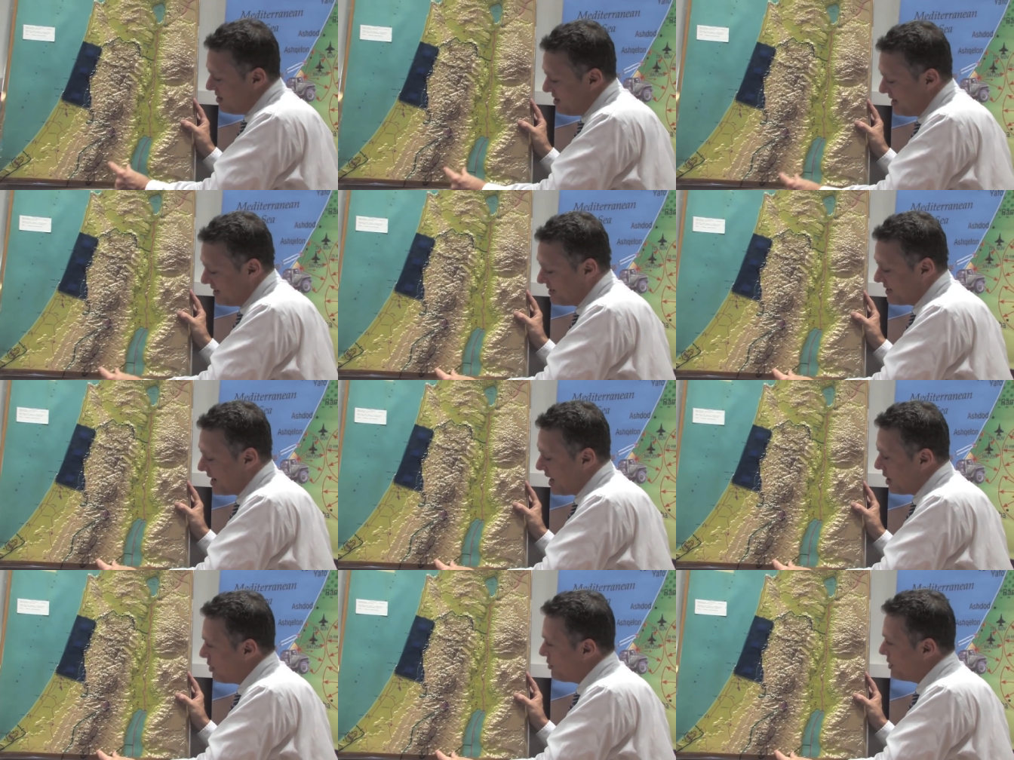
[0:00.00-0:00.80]
this
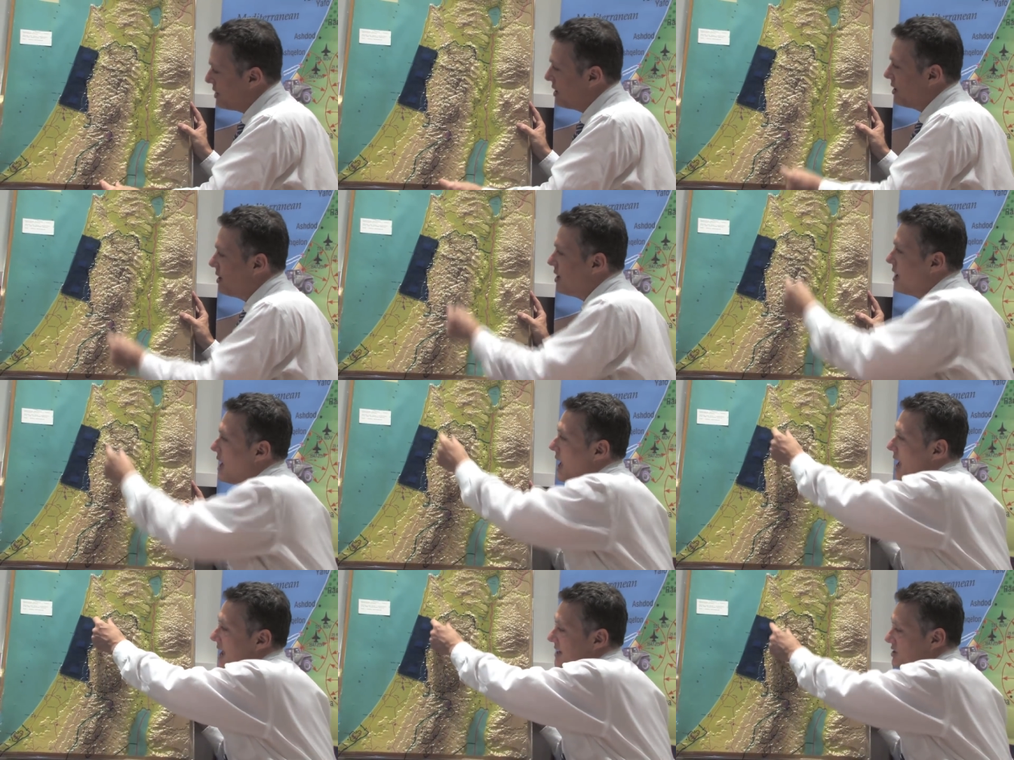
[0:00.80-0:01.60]
area
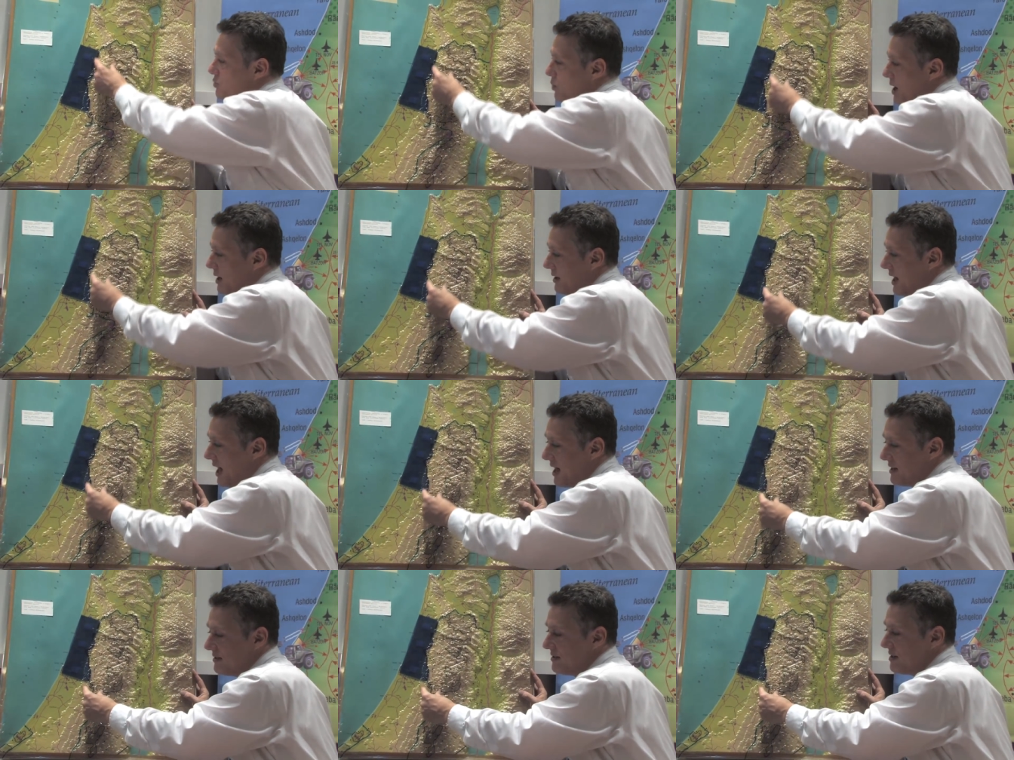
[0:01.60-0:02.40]
as well
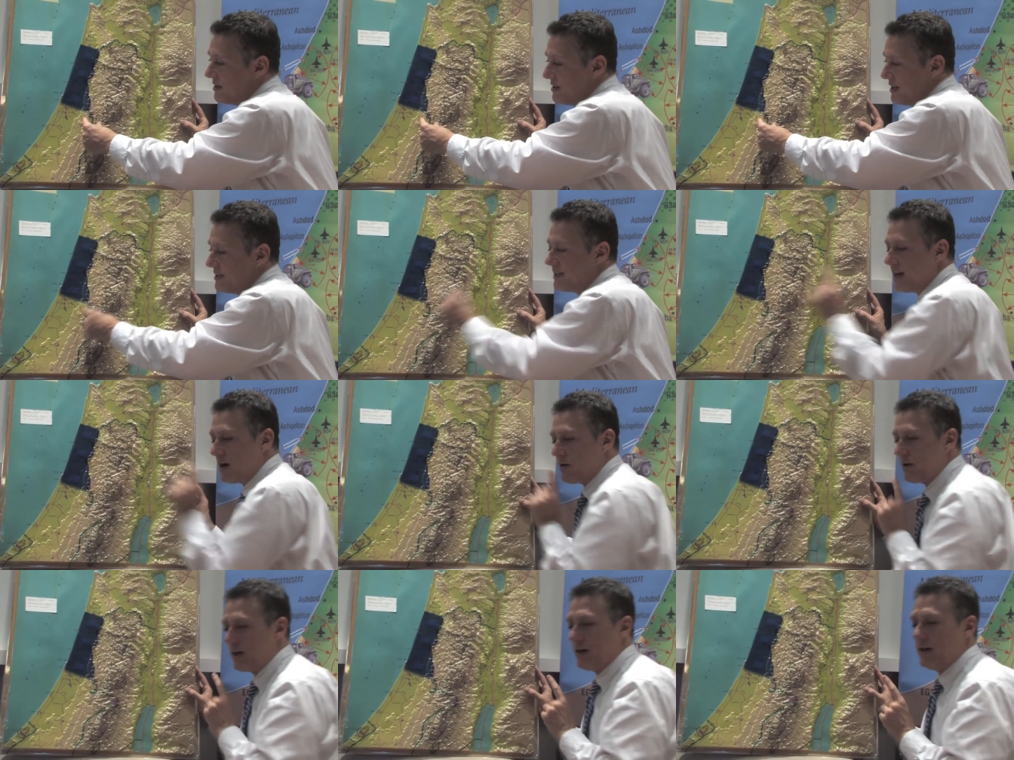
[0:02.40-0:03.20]
as this
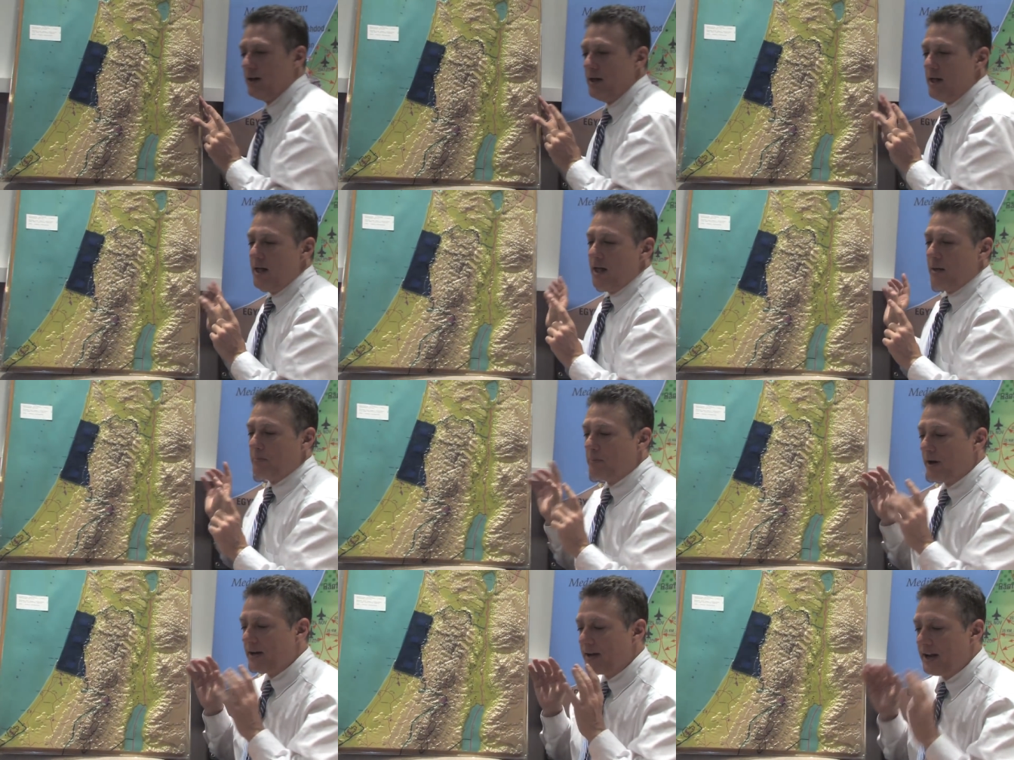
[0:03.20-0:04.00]
area.
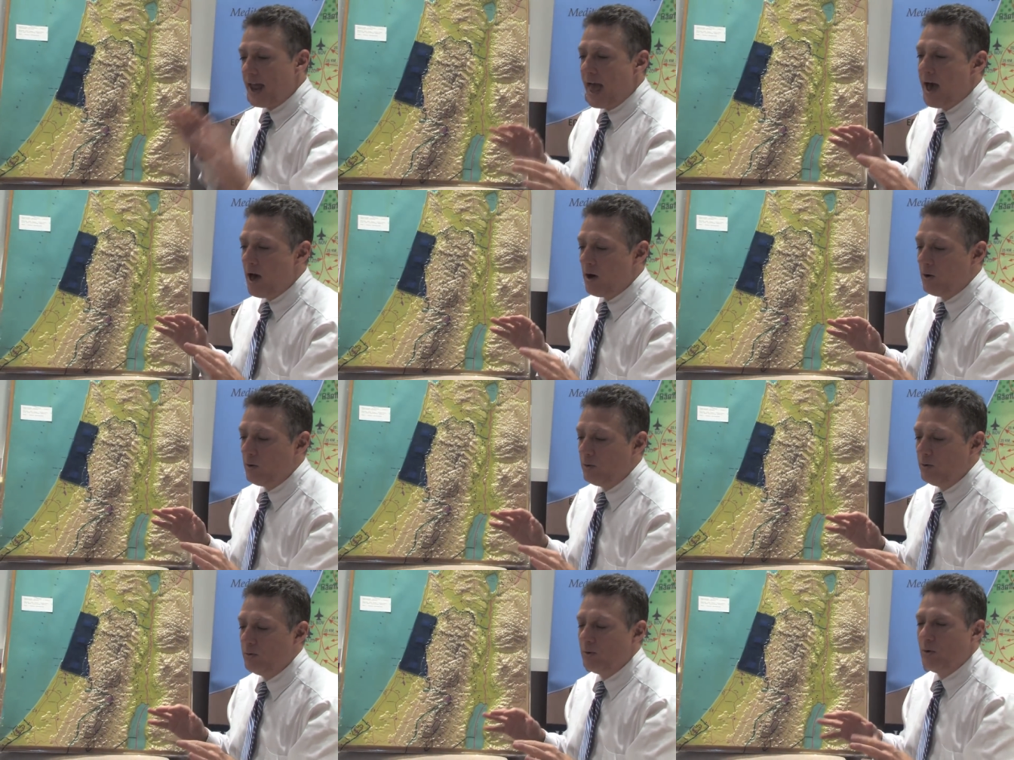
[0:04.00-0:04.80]
But
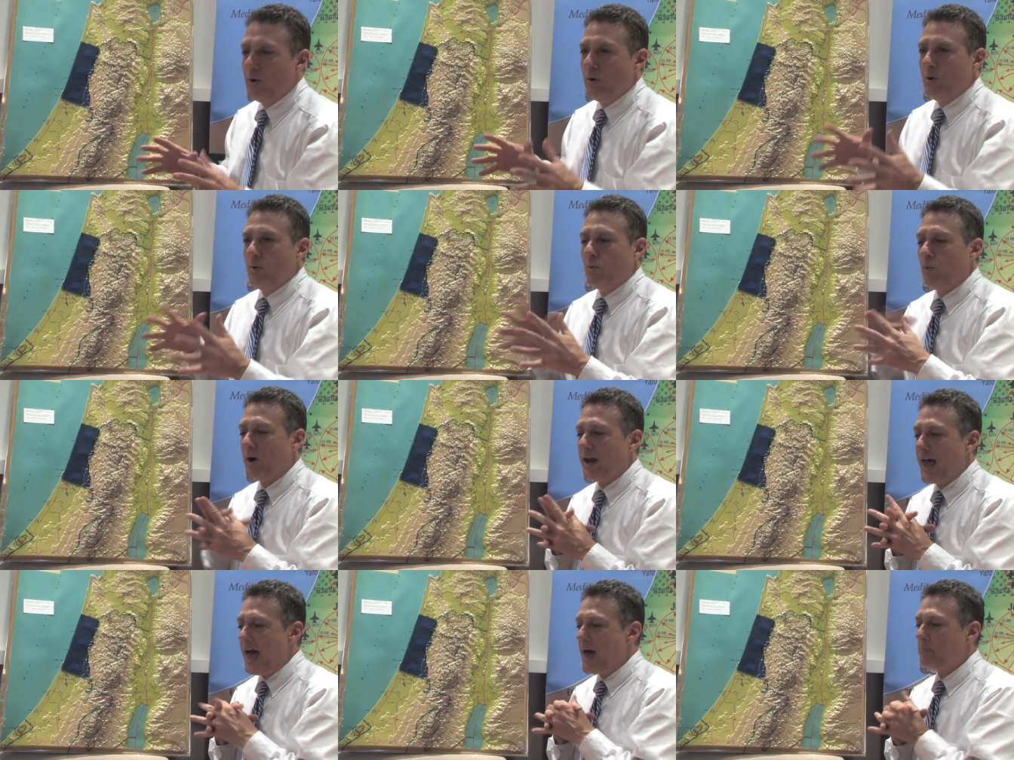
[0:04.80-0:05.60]
now
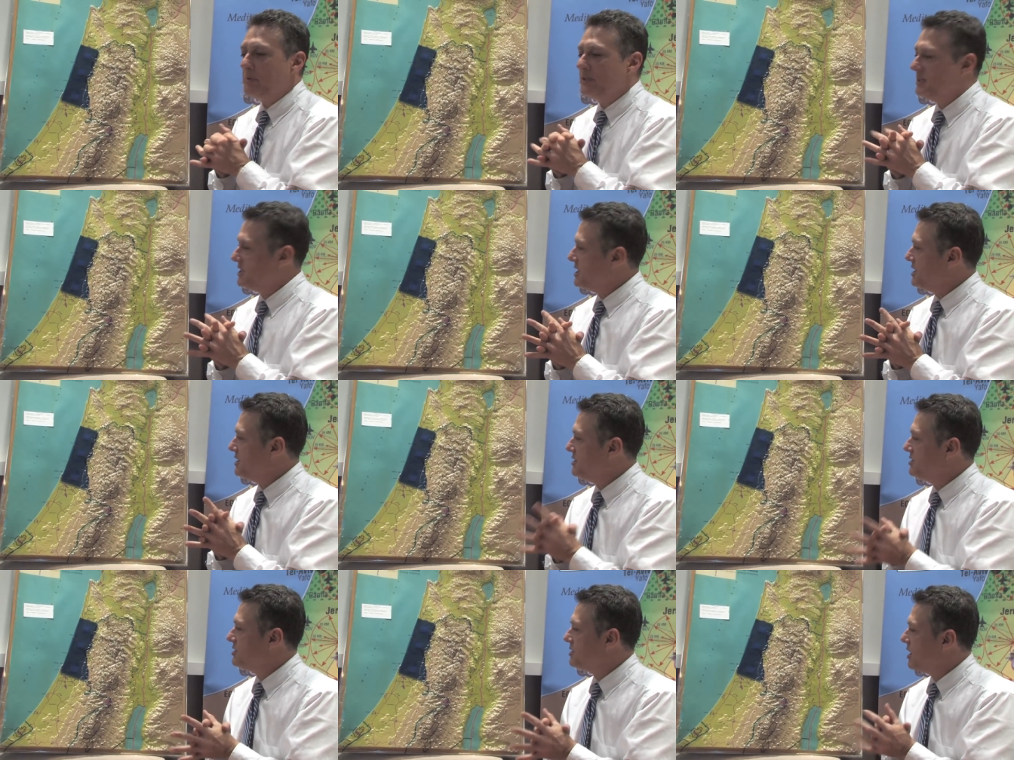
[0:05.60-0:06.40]
what happens
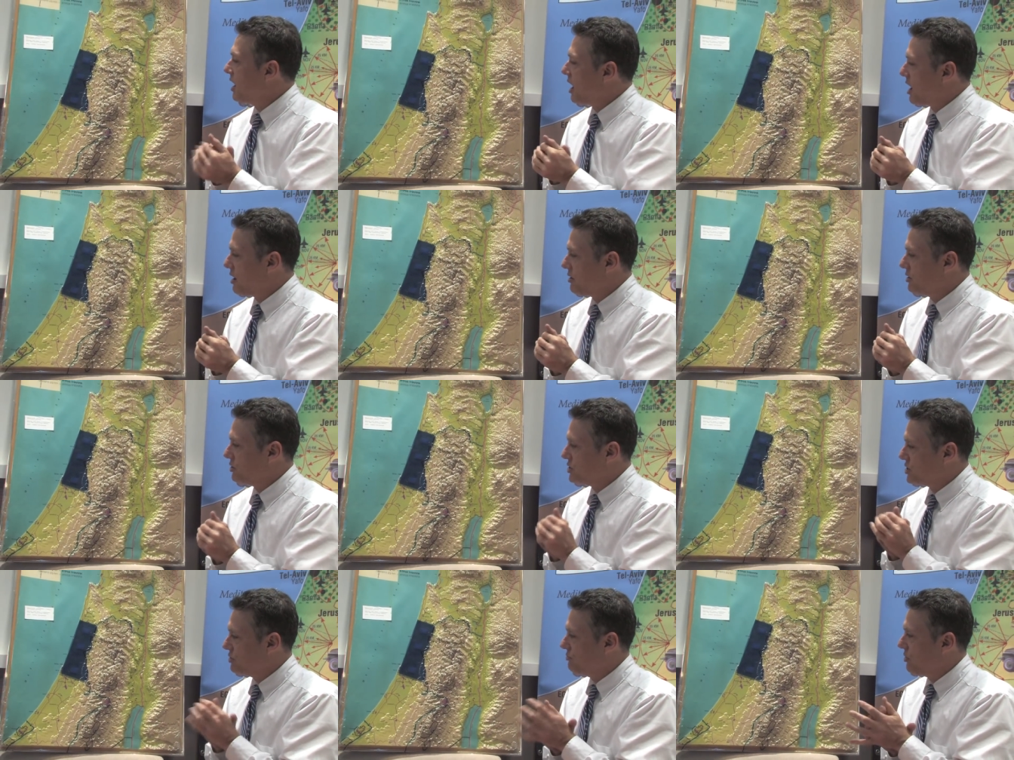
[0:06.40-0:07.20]
is Ariel
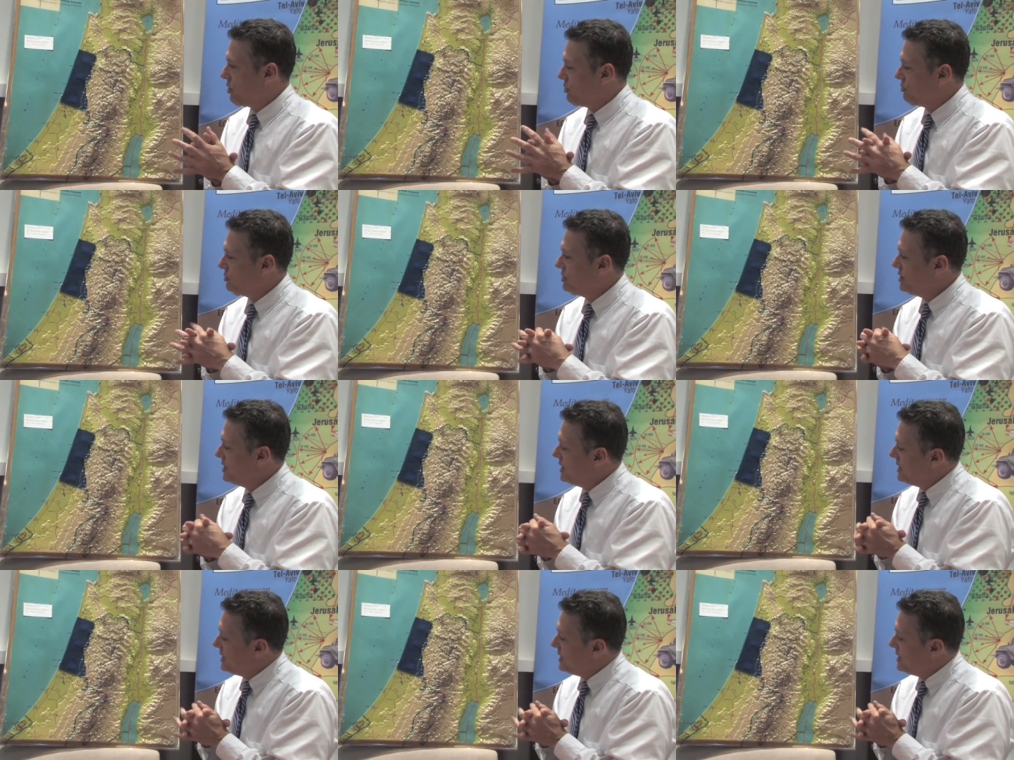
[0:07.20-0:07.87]
Sharon